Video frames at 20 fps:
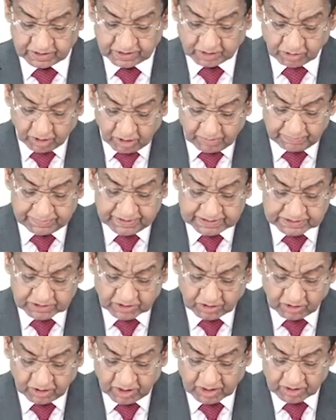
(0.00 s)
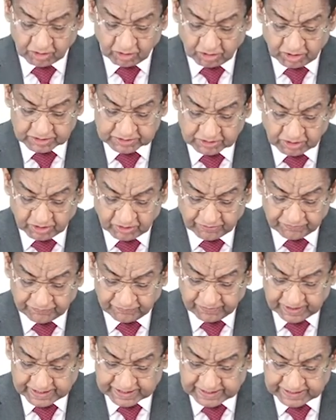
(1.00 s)
commonest cause of
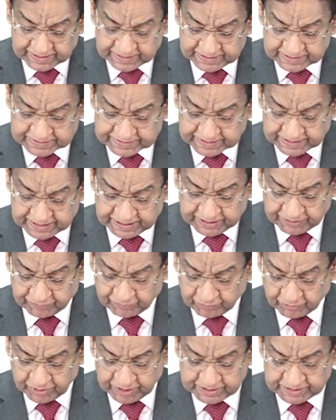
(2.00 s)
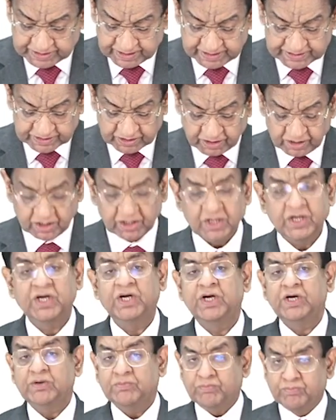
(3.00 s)
viral is influenza, is the
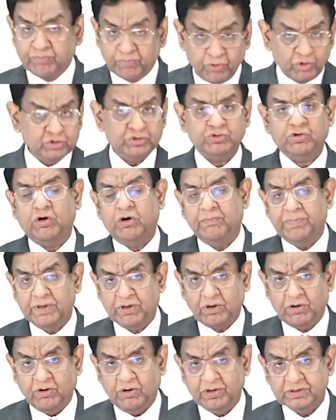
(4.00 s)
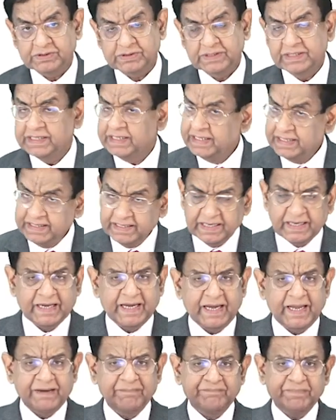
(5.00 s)
most common cause.
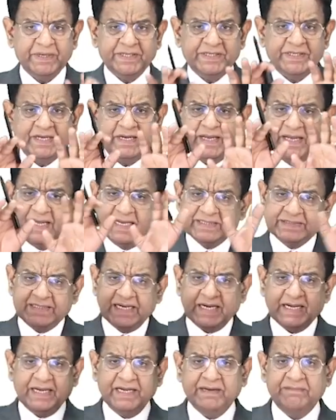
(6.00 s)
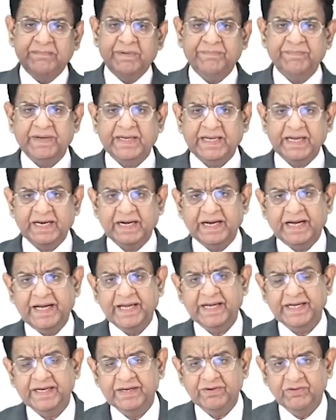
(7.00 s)
Again, picture exactly mimicking
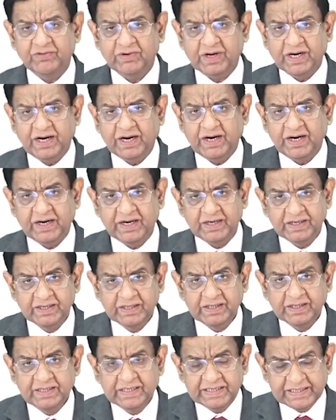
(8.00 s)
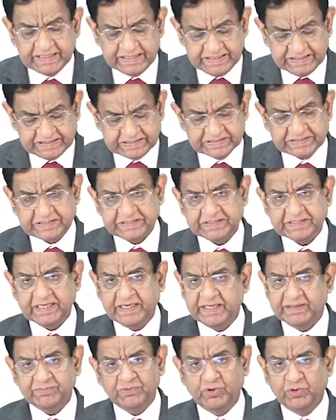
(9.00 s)
like interstitial
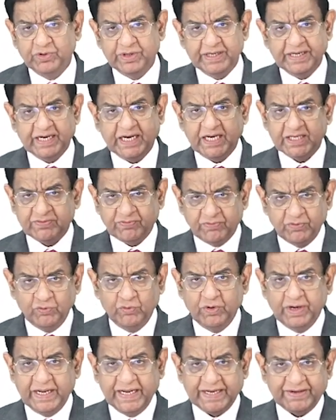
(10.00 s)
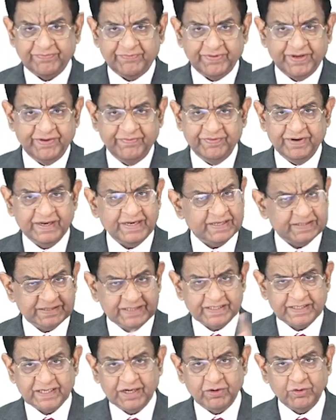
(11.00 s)
pneumonia, flu-like fever,
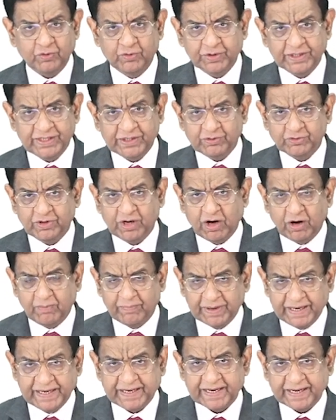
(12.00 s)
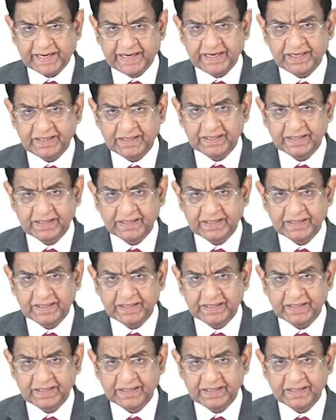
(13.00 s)
etc. No need to elaborate again.